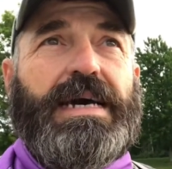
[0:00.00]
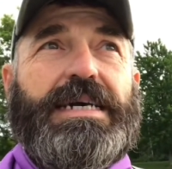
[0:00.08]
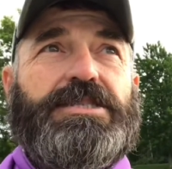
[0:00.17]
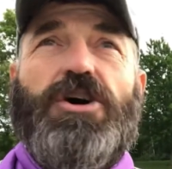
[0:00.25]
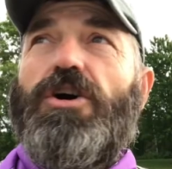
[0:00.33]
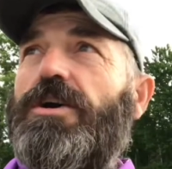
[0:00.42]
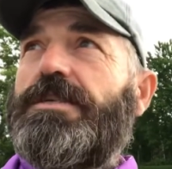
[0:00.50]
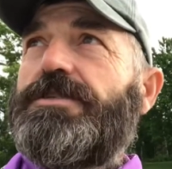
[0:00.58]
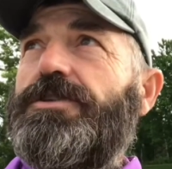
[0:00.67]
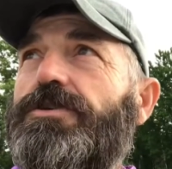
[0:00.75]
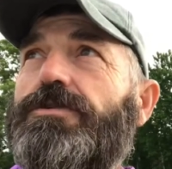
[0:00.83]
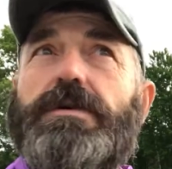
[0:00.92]
It's hard to
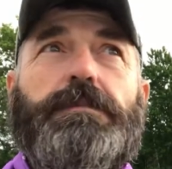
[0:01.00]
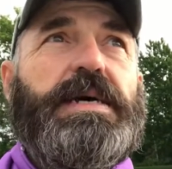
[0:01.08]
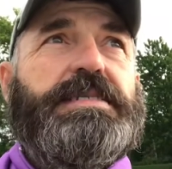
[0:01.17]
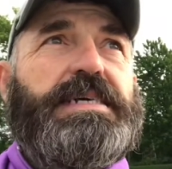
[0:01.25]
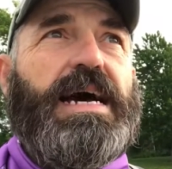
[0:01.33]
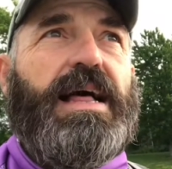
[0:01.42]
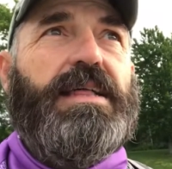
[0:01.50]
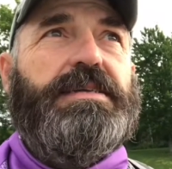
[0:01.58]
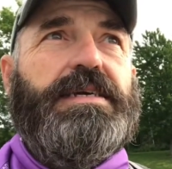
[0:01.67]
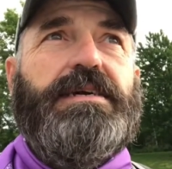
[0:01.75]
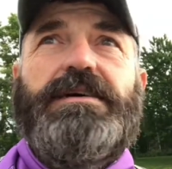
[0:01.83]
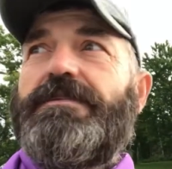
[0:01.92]
do, the
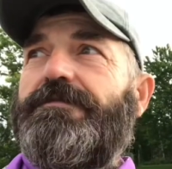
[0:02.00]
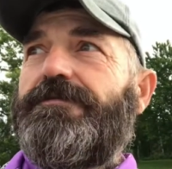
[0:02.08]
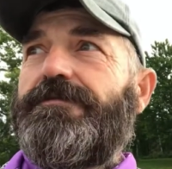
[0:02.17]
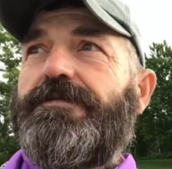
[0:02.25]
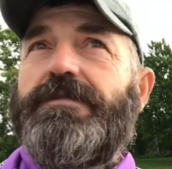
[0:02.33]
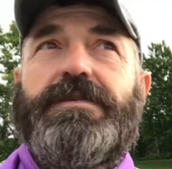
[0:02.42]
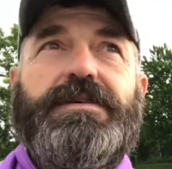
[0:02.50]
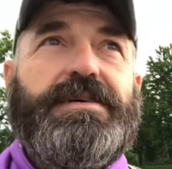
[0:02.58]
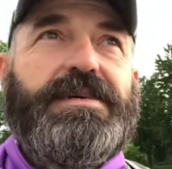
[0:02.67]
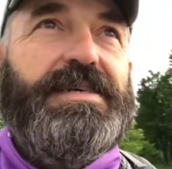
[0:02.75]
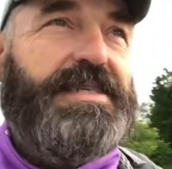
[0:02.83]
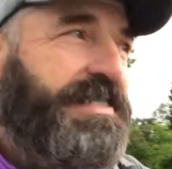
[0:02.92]
mentality of
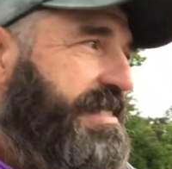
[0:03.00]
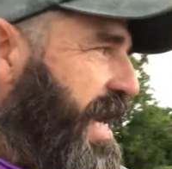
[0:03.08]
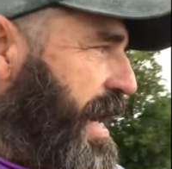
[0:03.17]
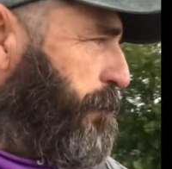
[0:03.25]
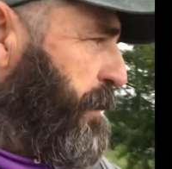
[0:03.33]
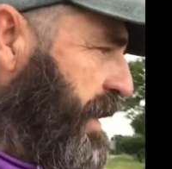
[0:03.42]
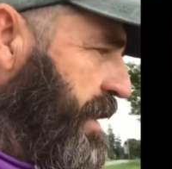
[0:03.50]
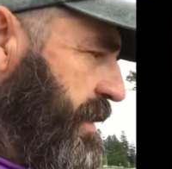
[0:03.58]
stopping.